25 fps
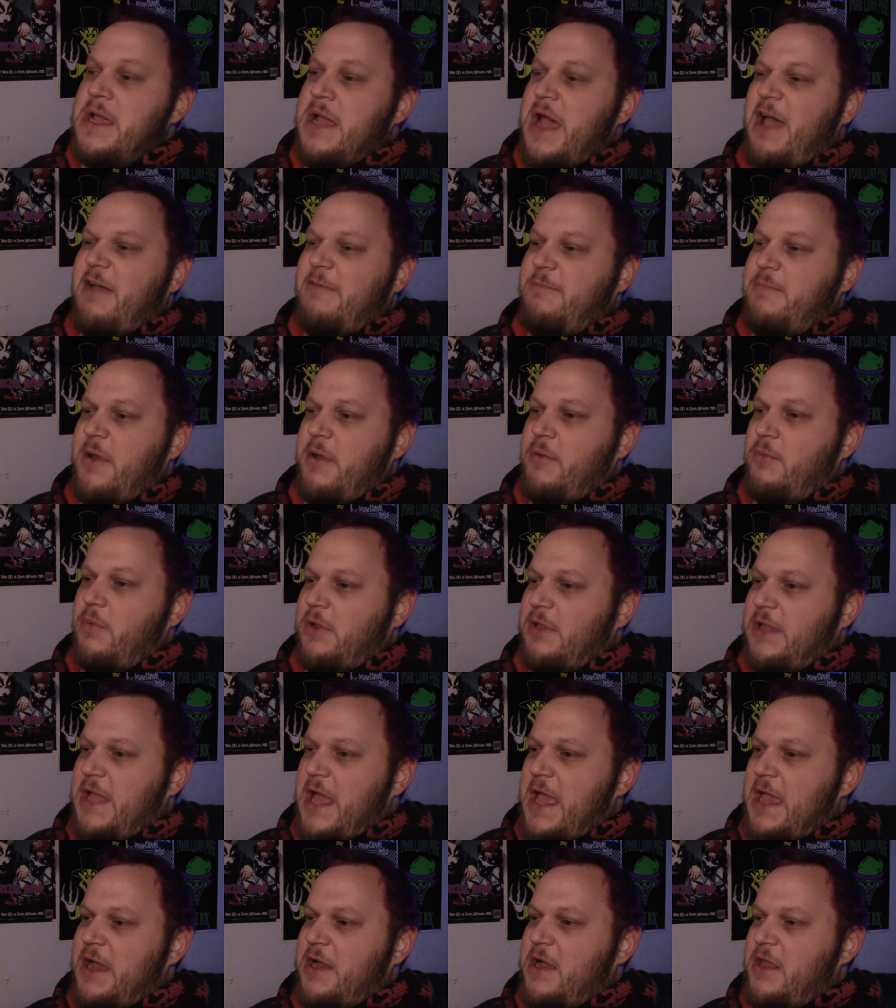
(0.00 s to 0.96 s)
i've been
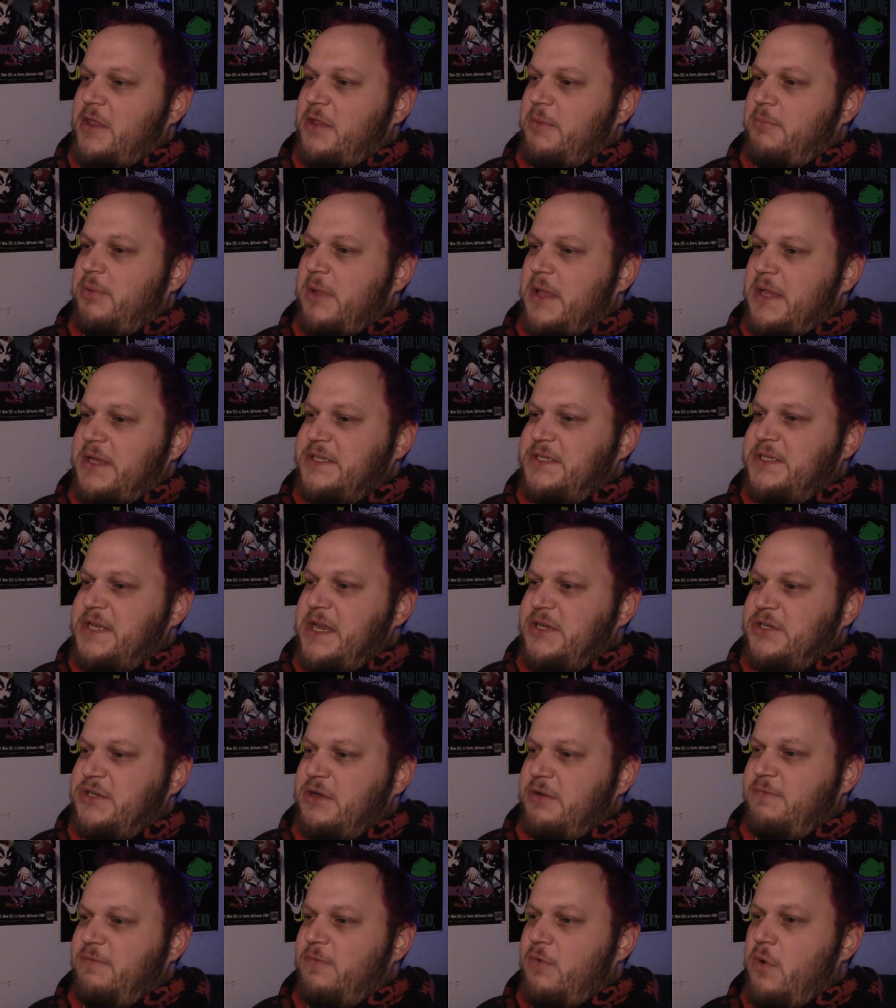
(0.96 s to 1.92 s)
relying on the
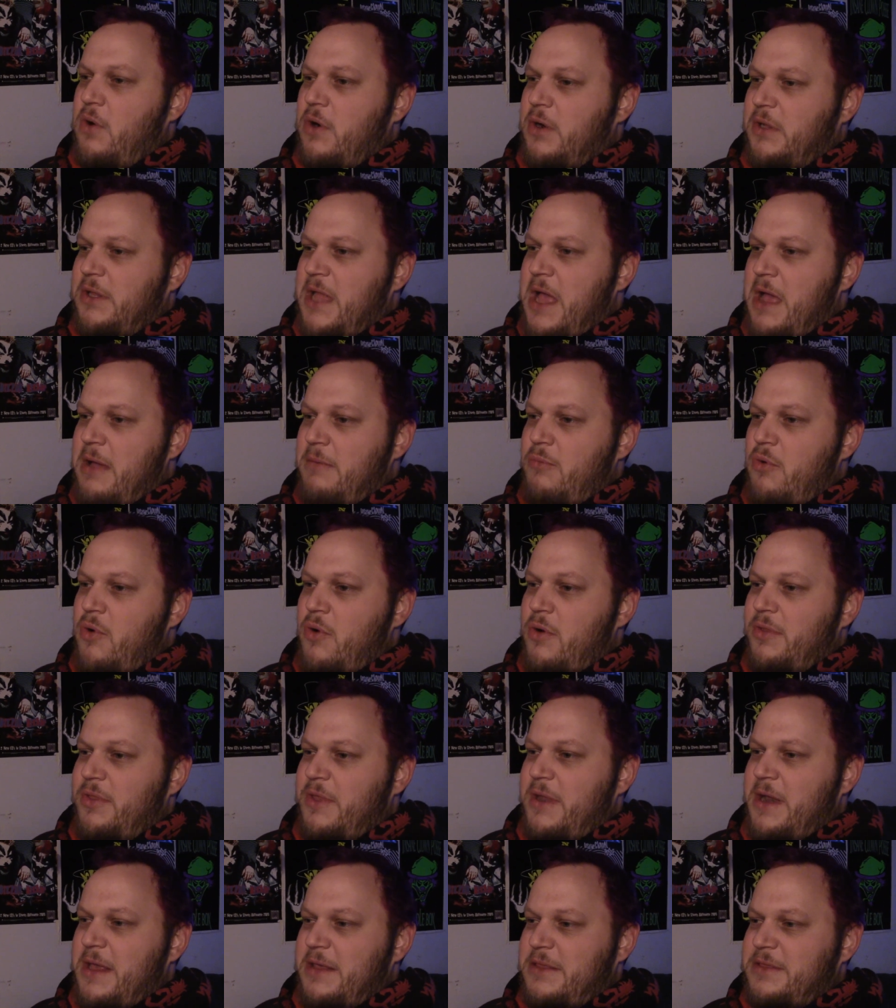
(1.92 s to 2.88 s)
playstation 4 a lot more
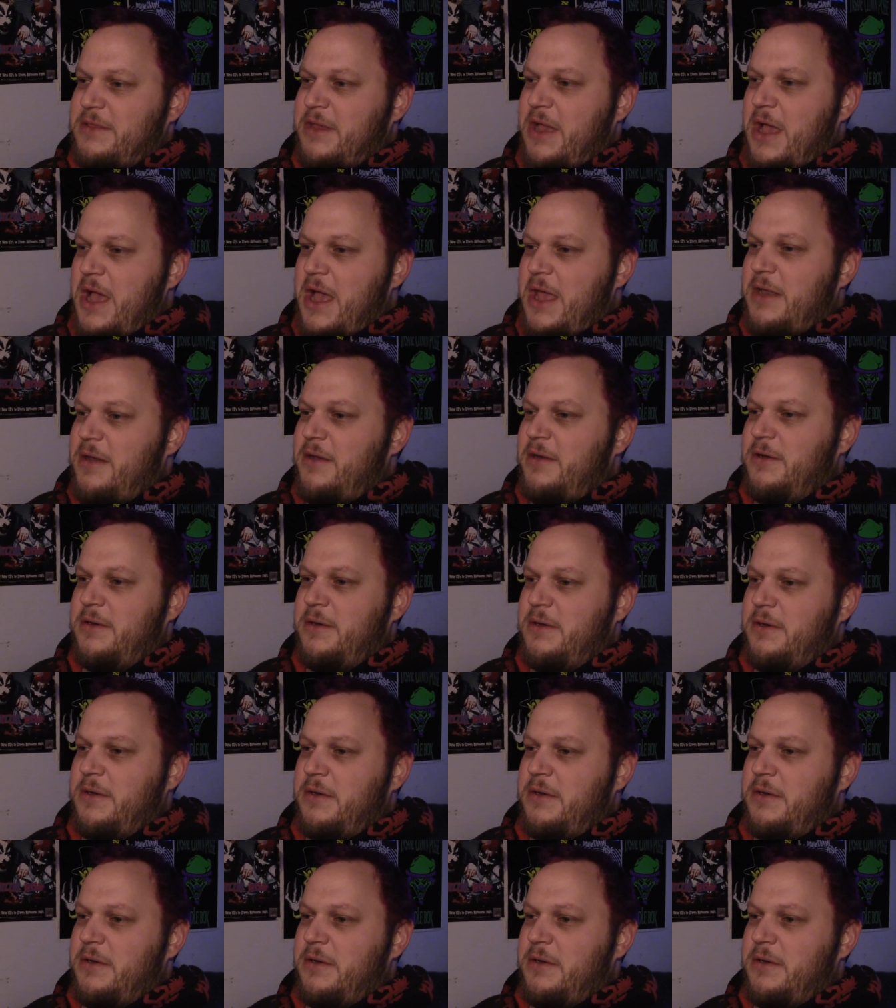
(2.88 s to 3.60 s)
than i thought